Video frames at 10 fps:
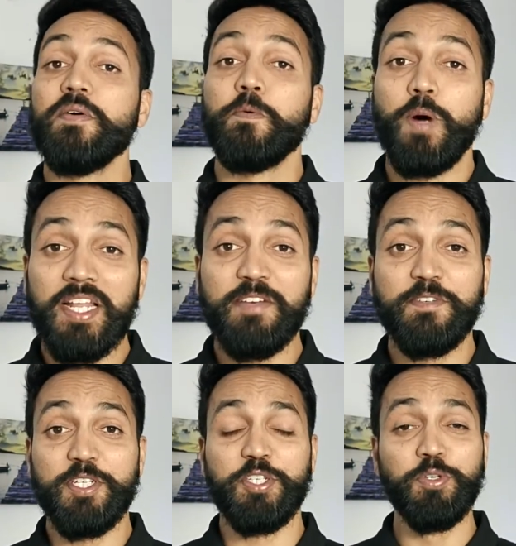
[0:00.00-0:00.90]
While I
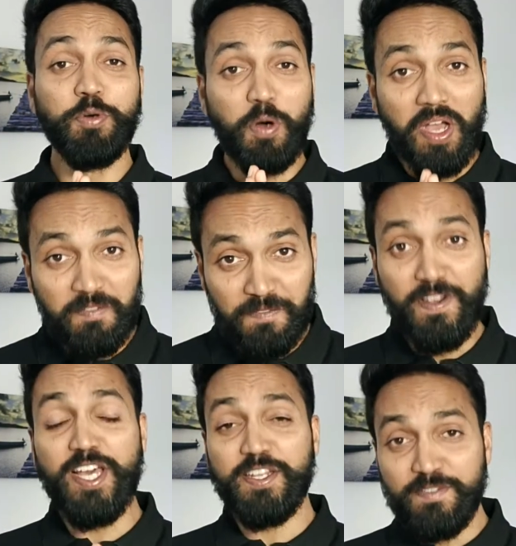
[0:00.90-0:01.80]
wish you
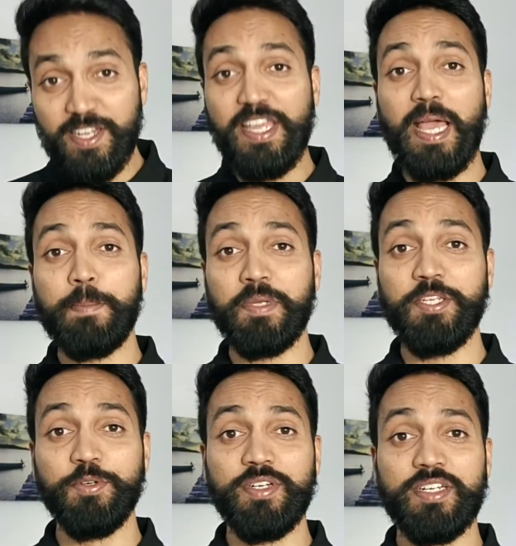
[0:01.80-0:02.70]
very happy
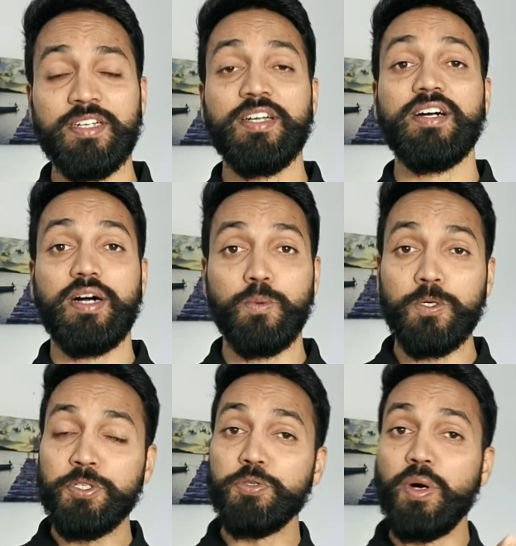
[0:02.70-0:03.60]
new year, I
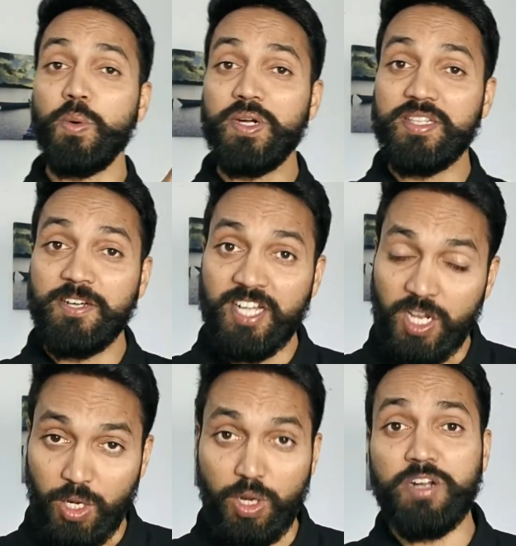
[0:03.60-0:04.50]
want you to avoid the
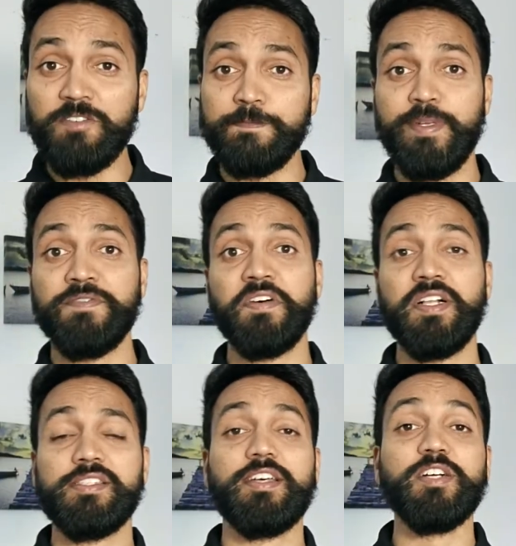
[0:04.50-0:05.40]
lot of
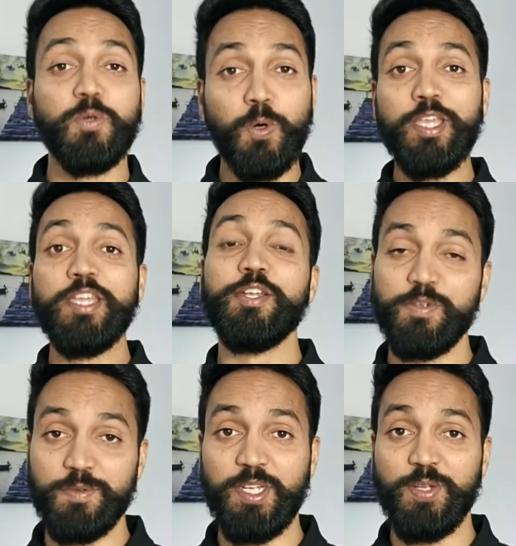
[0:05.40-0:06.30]
pitfalls going into
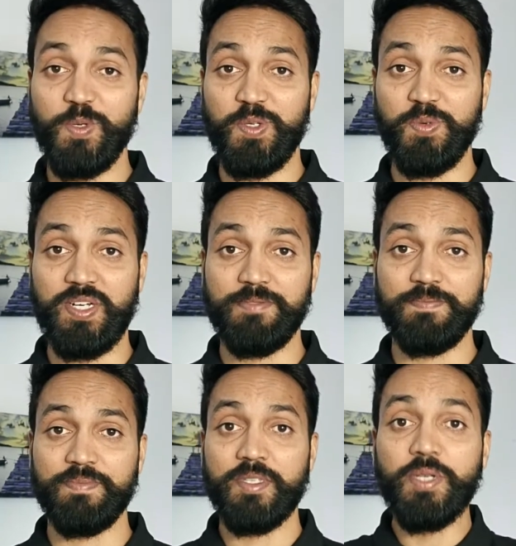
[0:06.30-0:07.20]
2021.
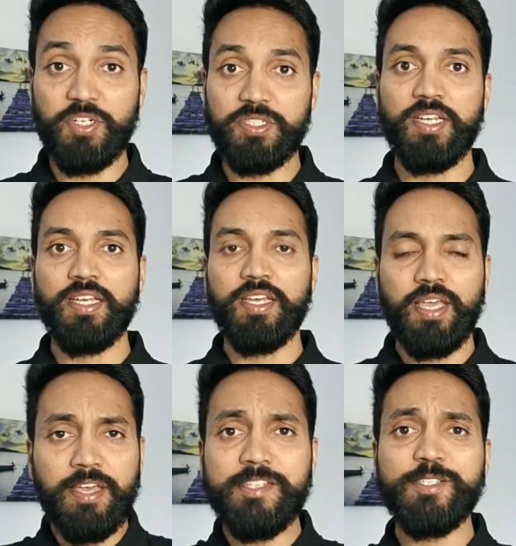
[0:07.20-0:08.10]
Because
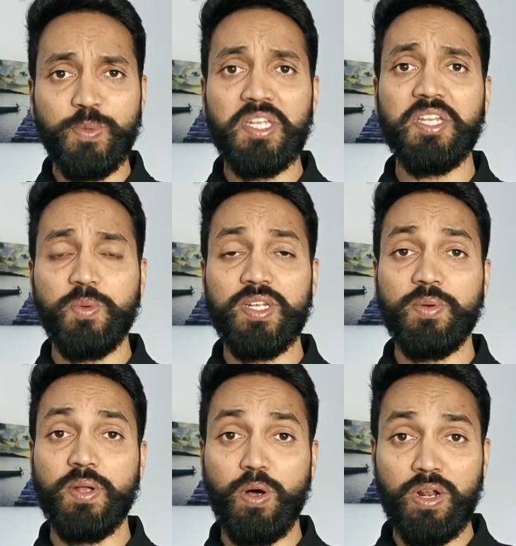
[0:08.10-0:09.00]
here is
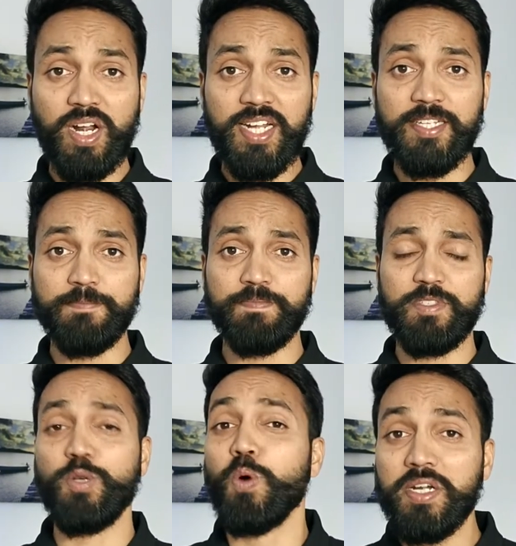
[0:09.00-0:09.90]
2021 already.
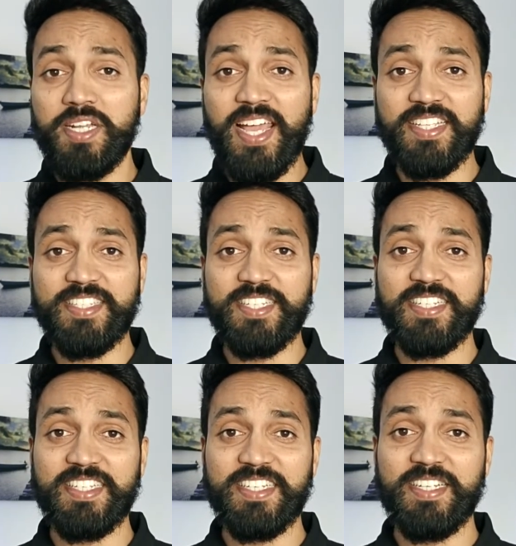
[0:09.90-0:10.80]
So what next?
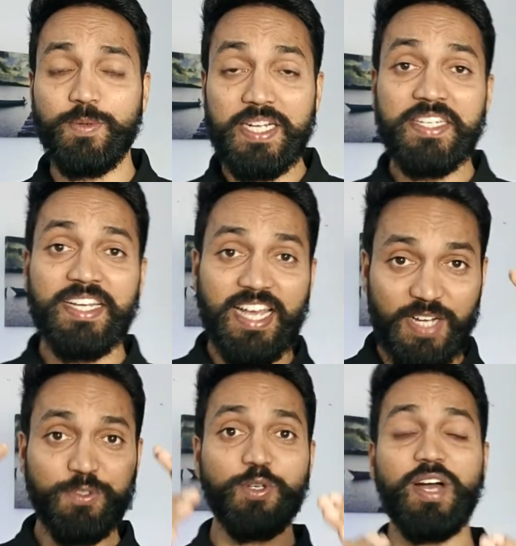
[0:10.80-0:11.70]
Right?
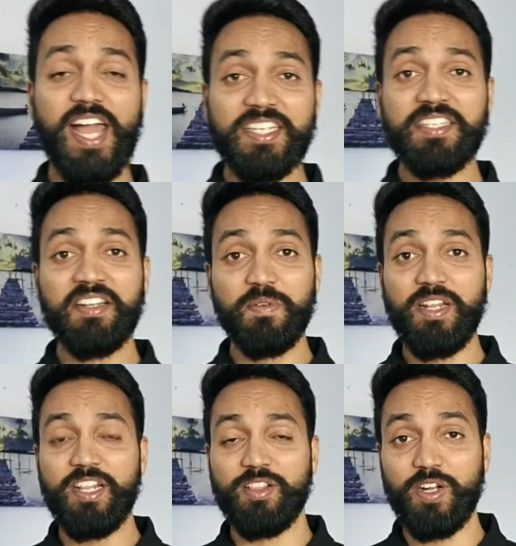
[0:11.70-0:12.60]
Have you actually
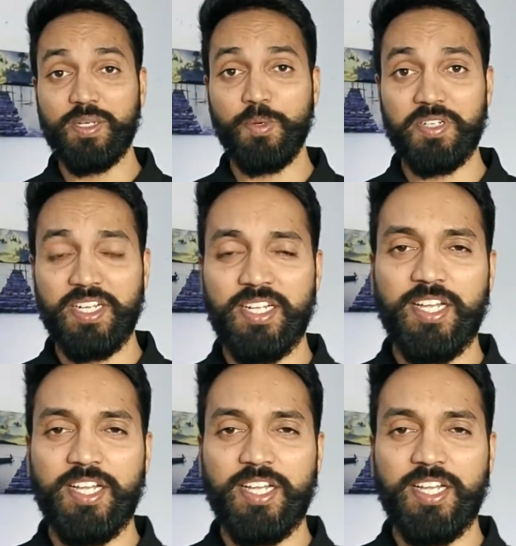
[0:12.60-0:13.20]
really thought about it?